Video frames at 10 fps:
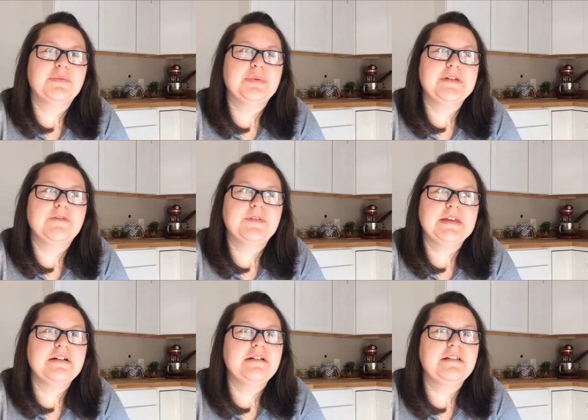we
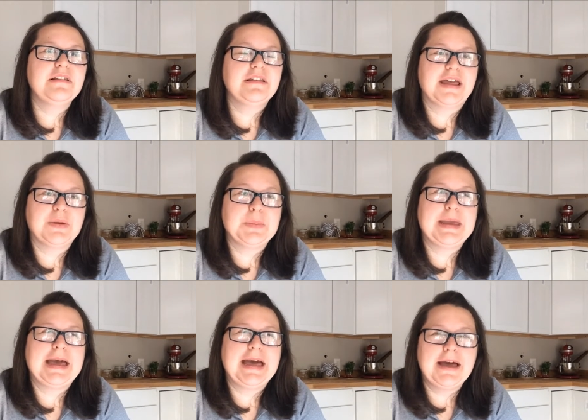feel like we
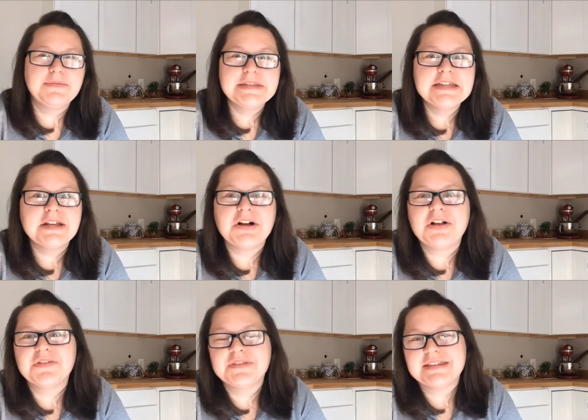have to get
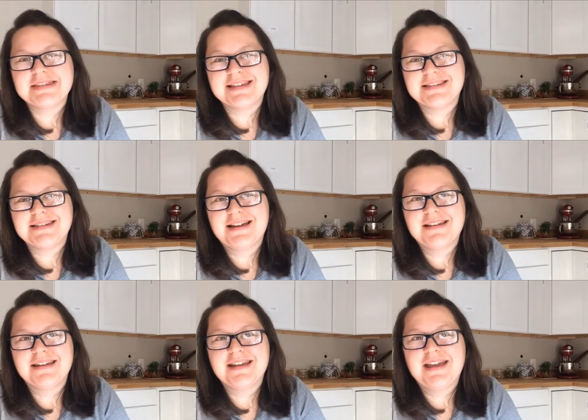all of these things
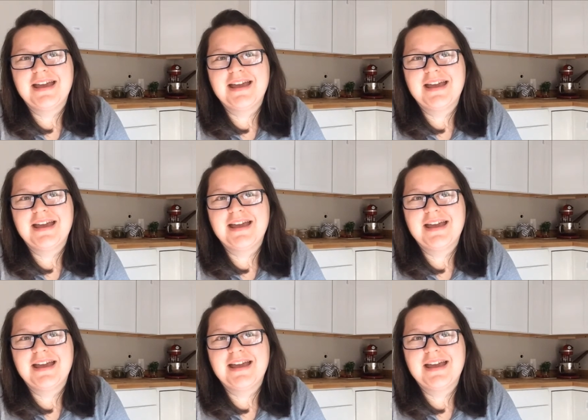done.